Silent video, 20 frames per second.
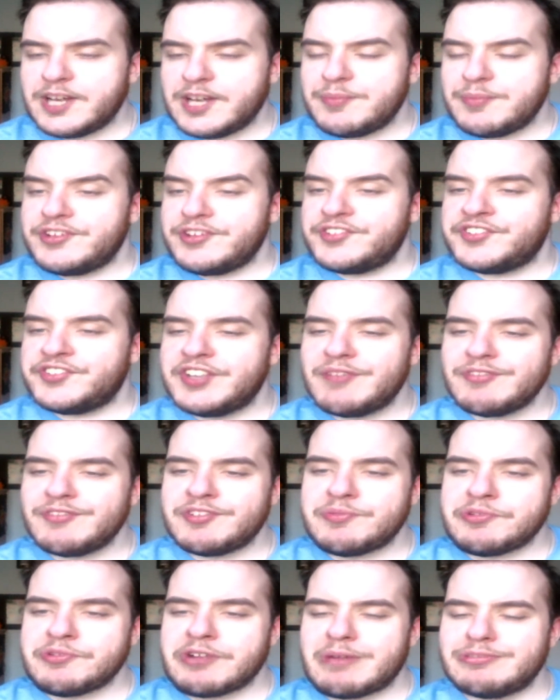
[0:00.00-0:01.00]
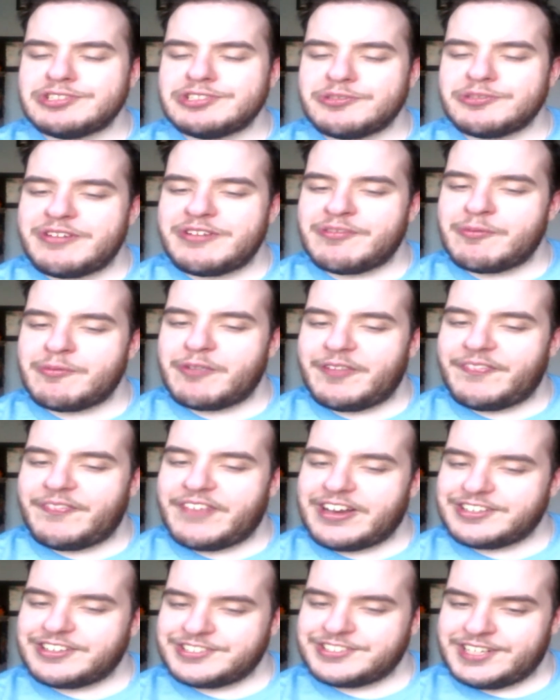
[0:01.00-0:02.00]
I'd be 7 subscribers away from
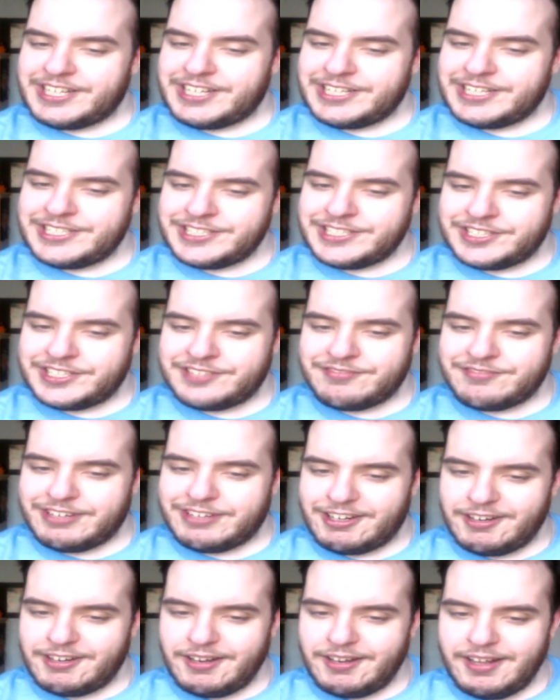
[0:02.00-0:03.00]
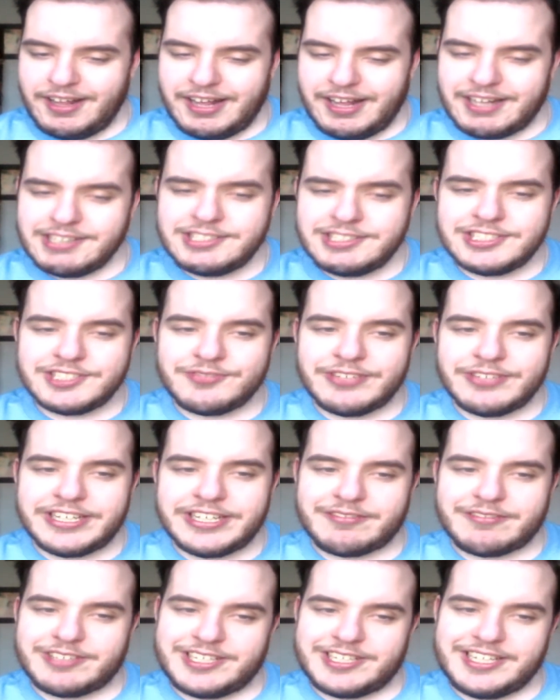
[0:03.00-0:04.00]
1,000. That's just
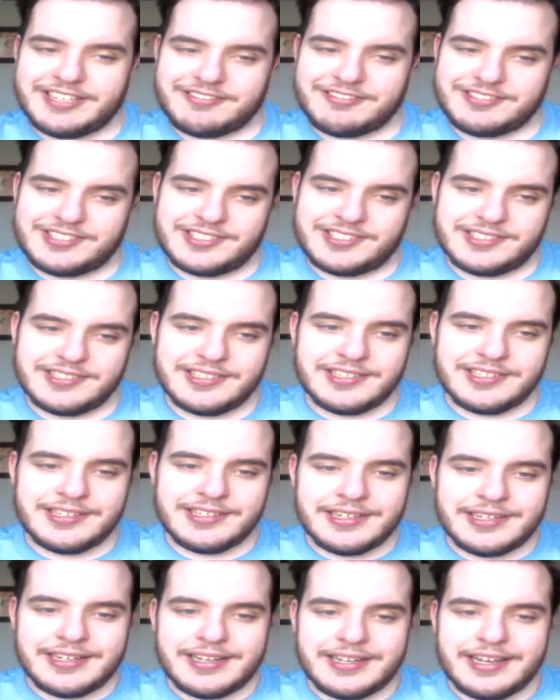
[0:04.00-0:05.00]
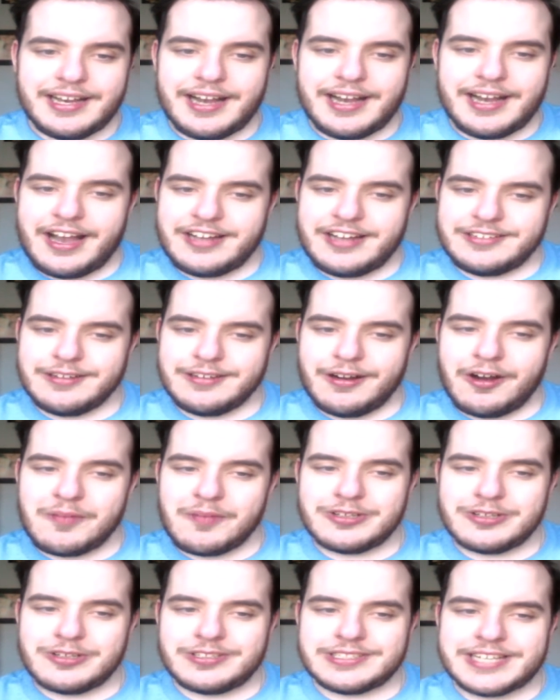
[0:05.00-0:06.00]
freaking ridiculous. I
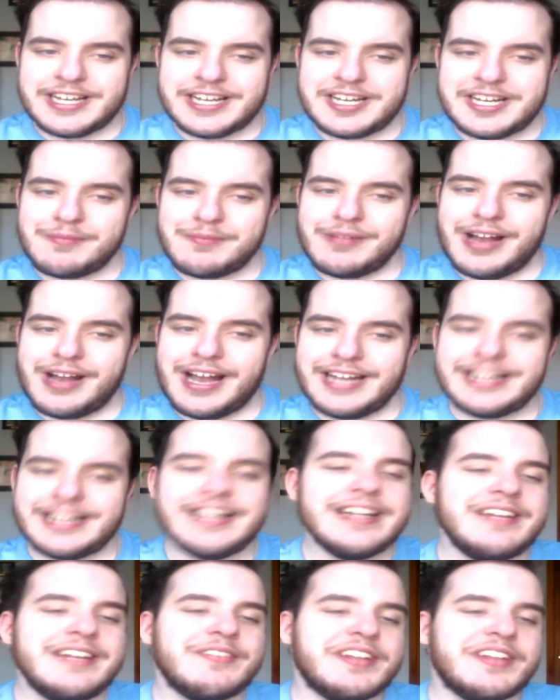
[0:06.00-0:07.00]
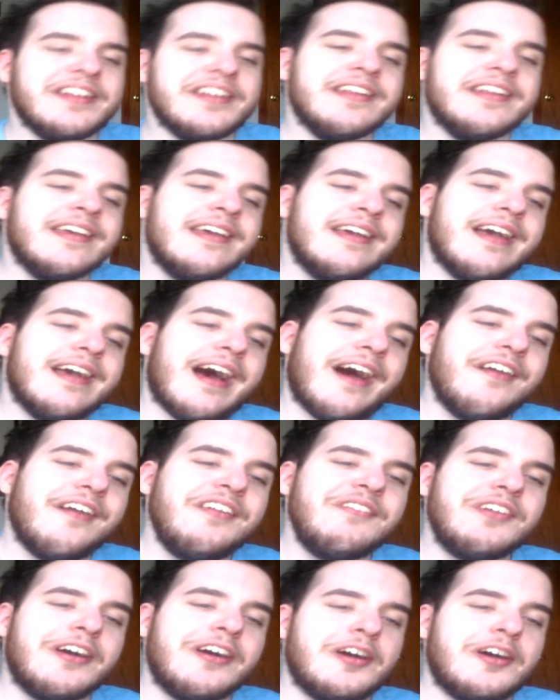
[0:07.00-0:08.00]
don't even
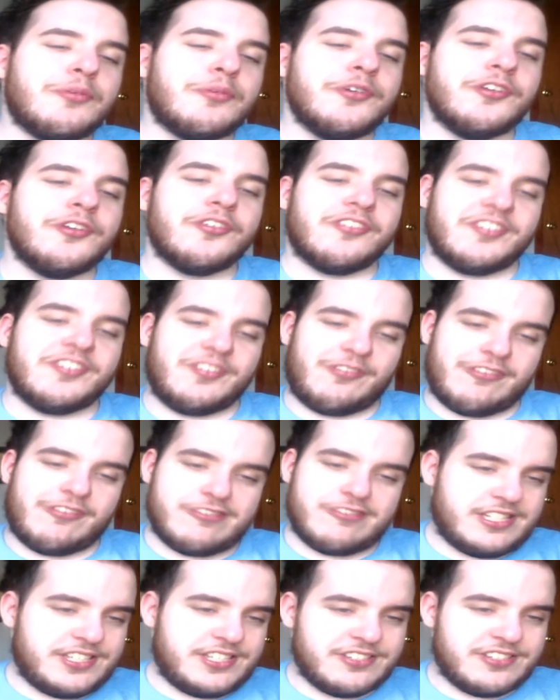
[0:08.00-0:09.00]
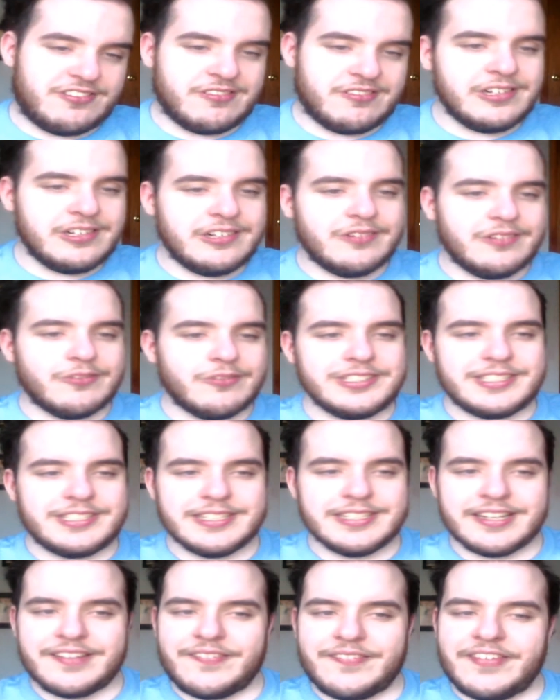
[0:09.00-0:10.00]
know how to put it all into words. So, once
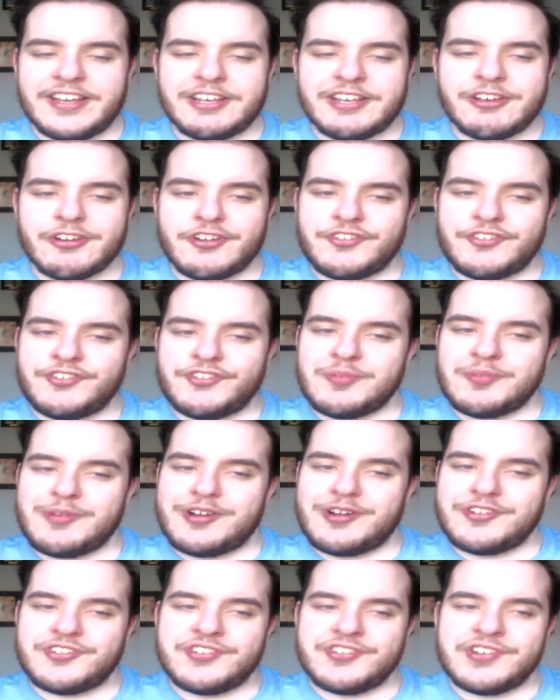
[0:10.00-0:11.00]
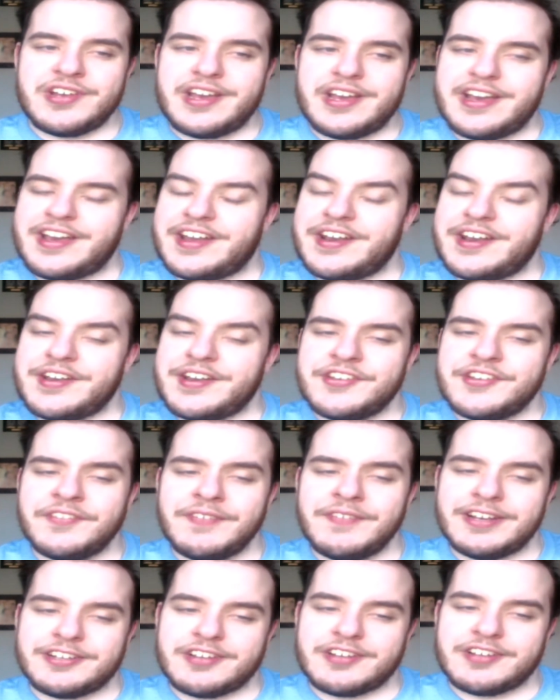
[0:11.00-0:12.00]
again, thank you guys so much. And
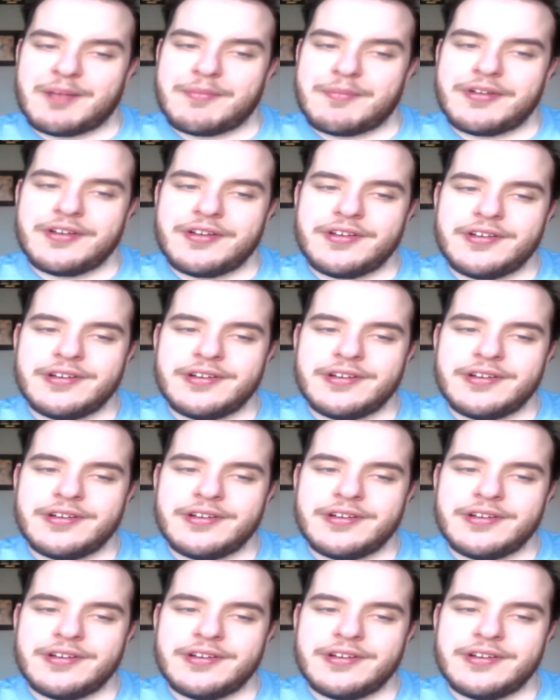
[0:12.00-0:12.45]
until next time,